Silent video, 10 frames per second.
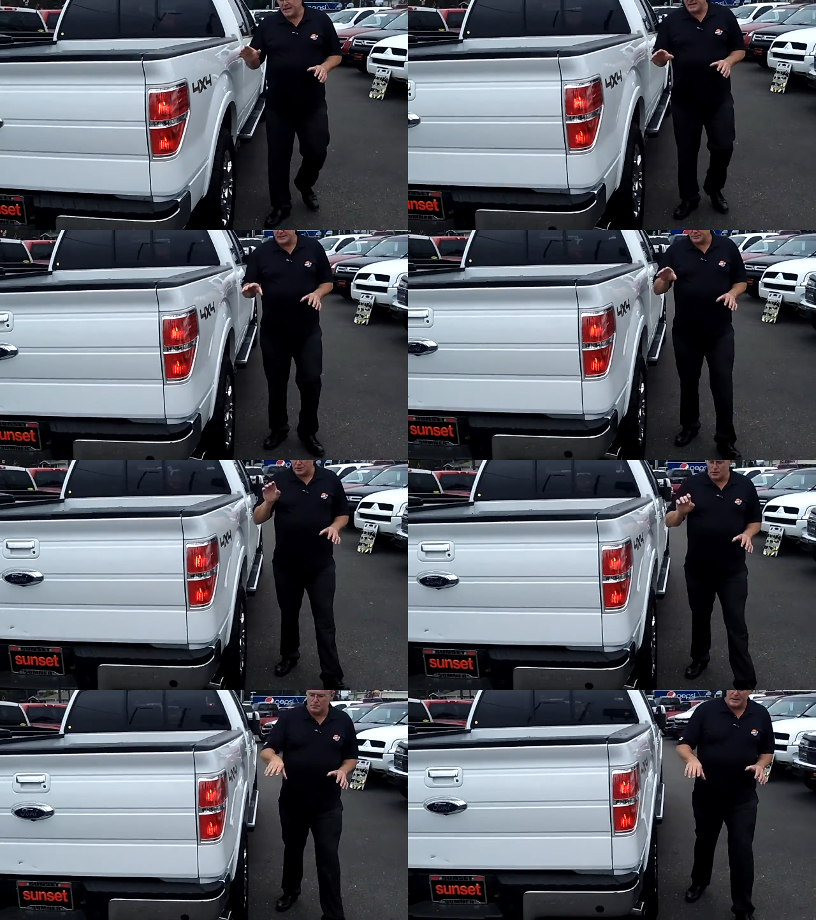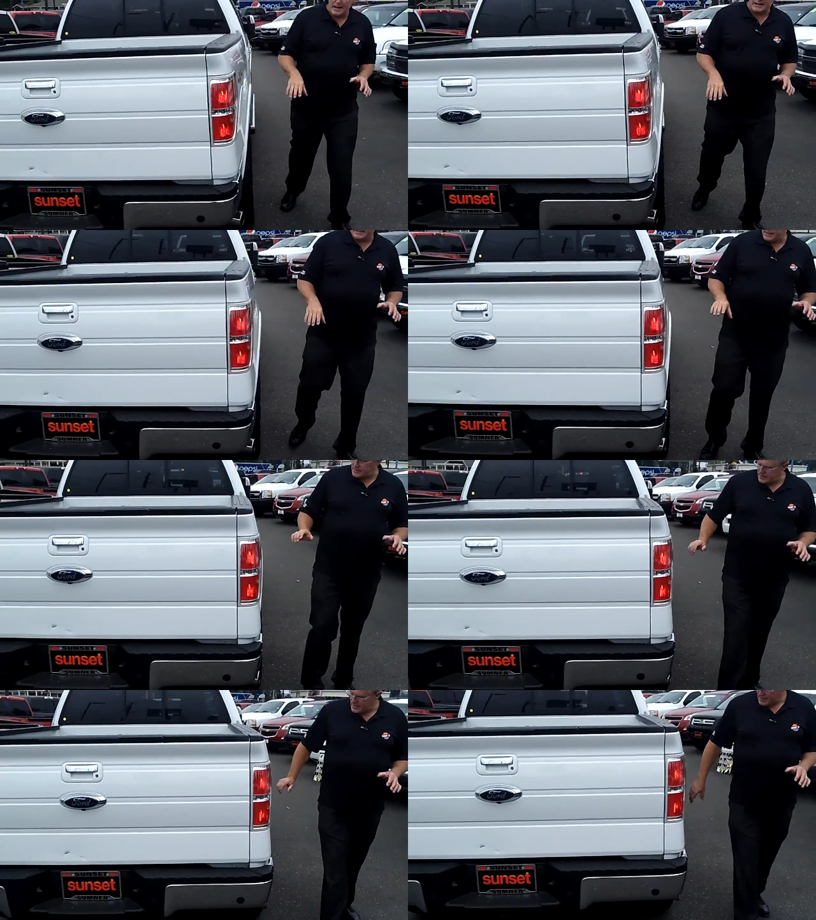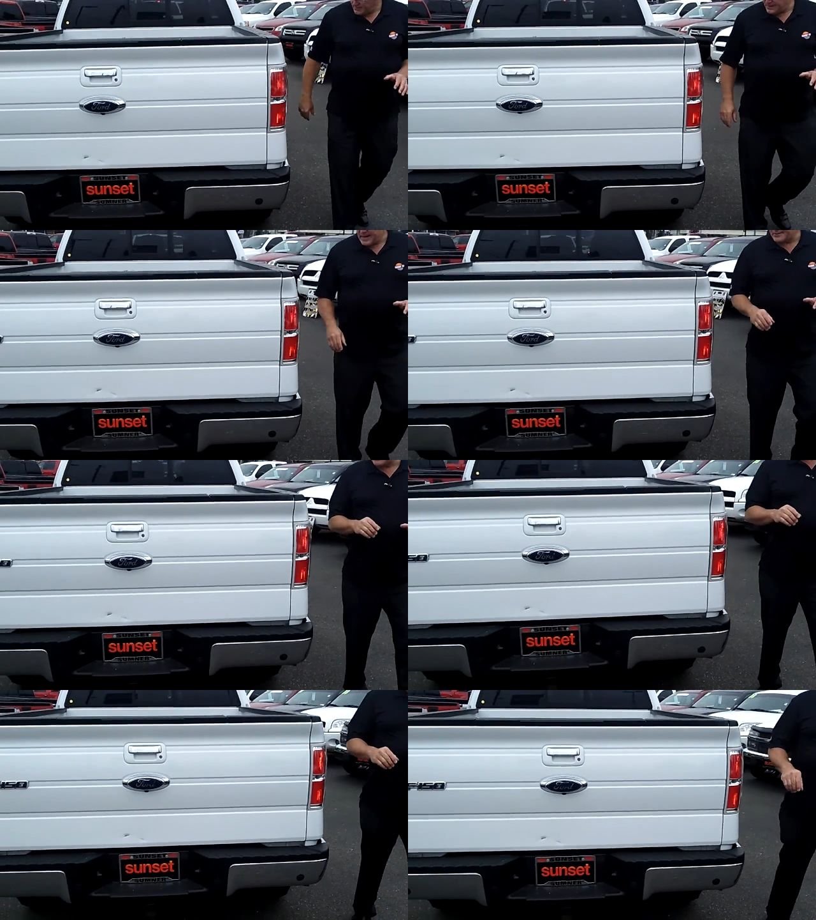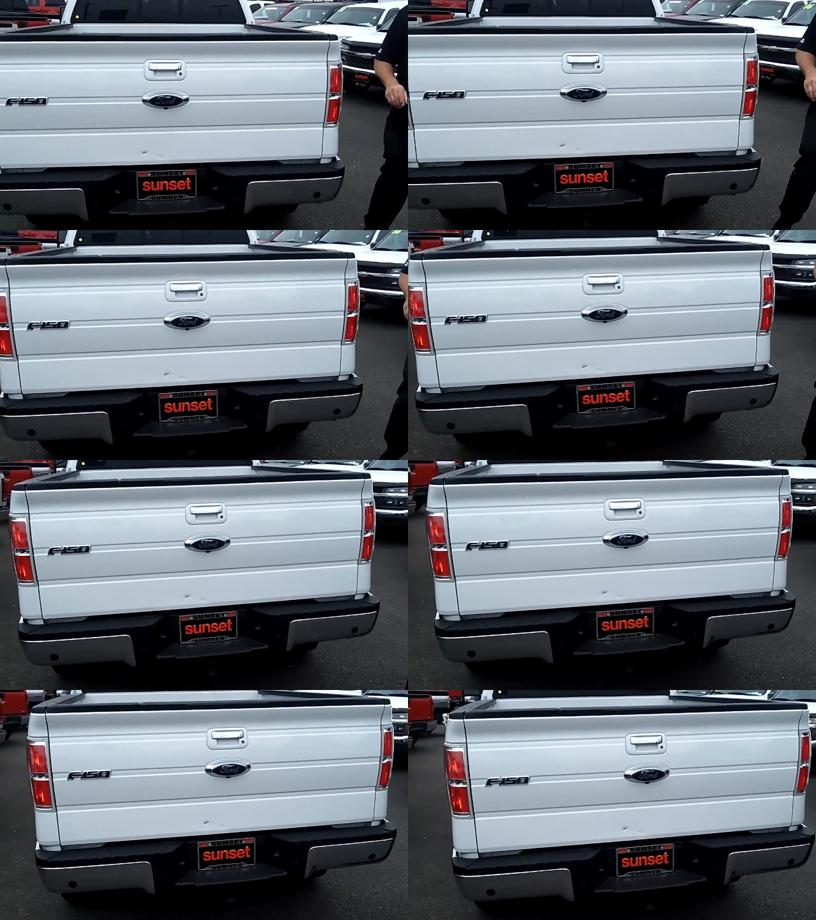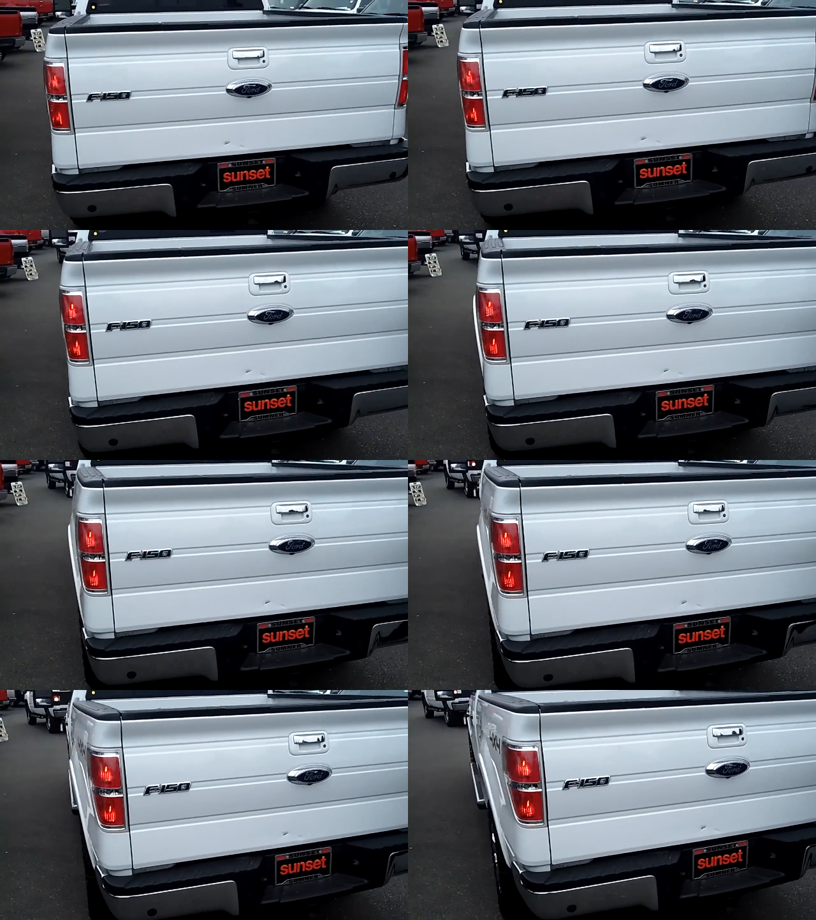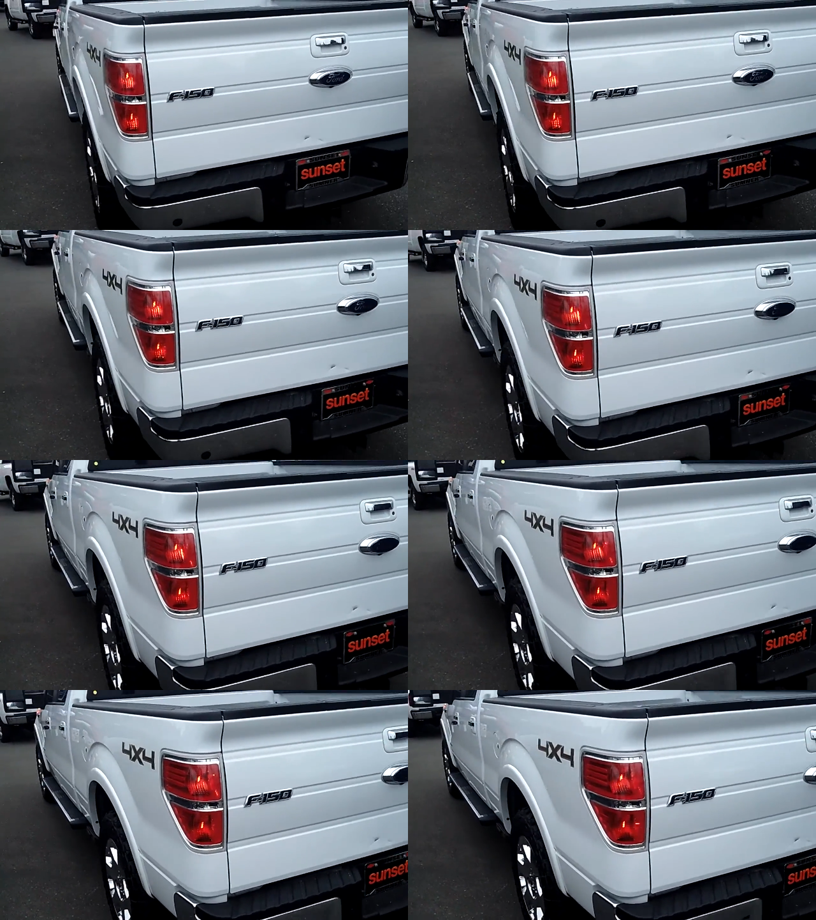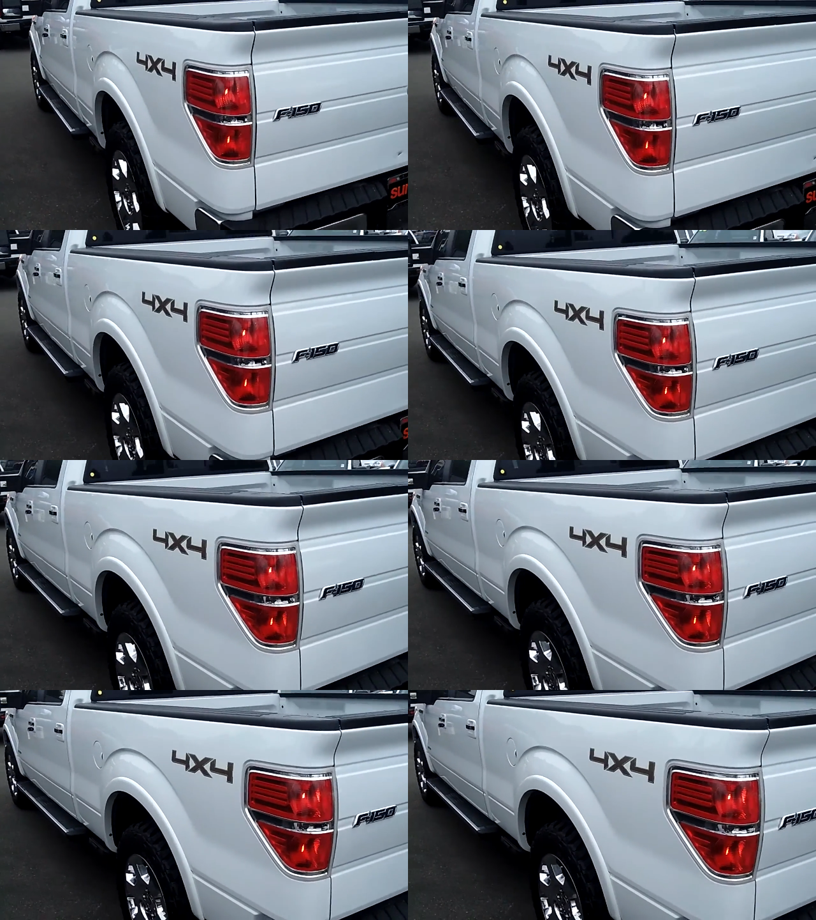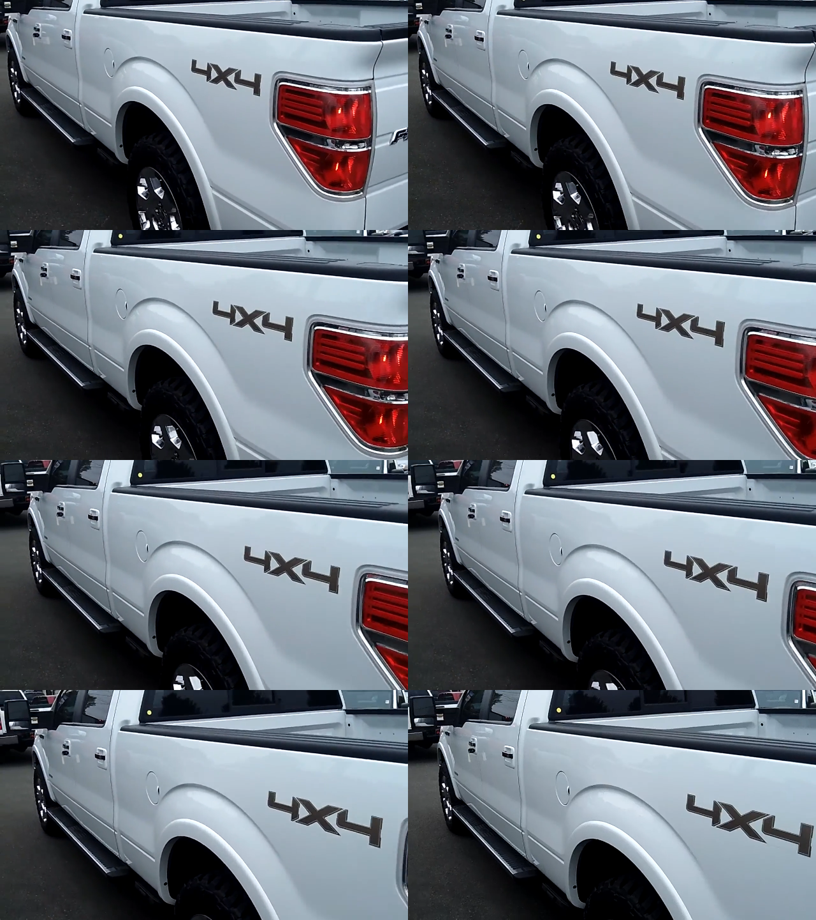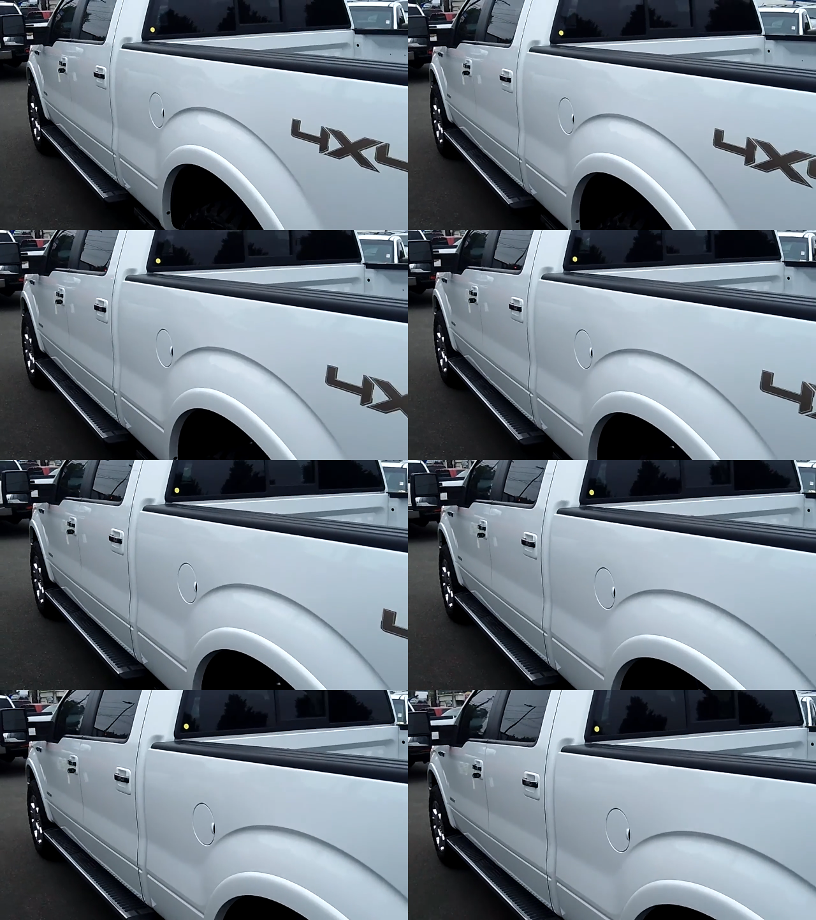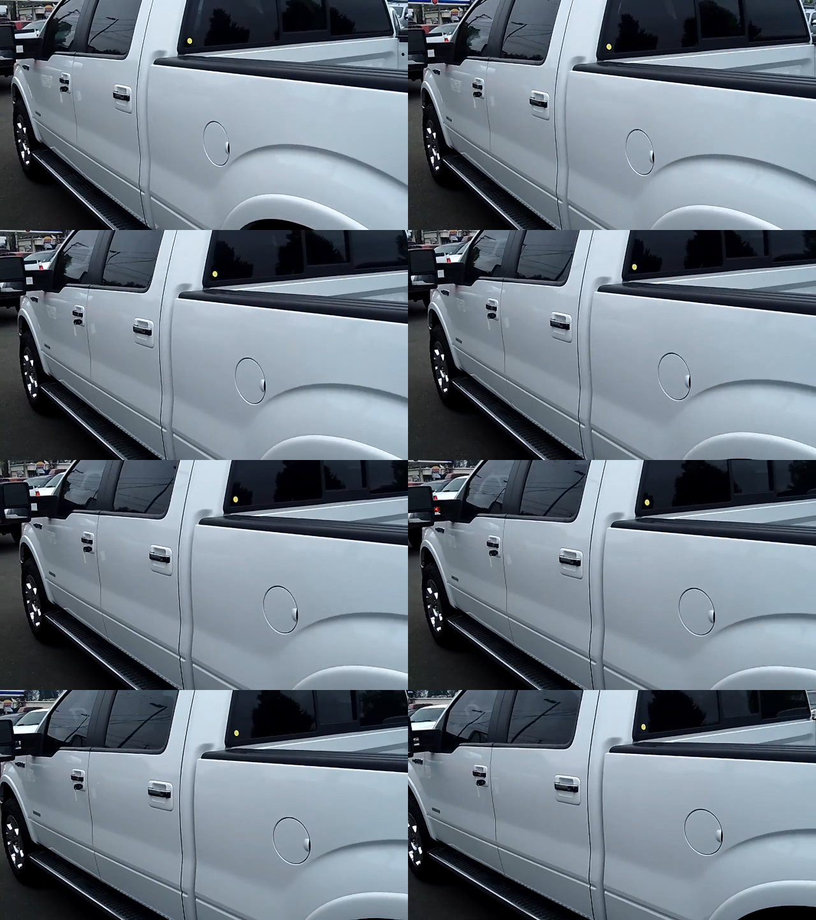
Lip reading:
[unreadable: no face in view]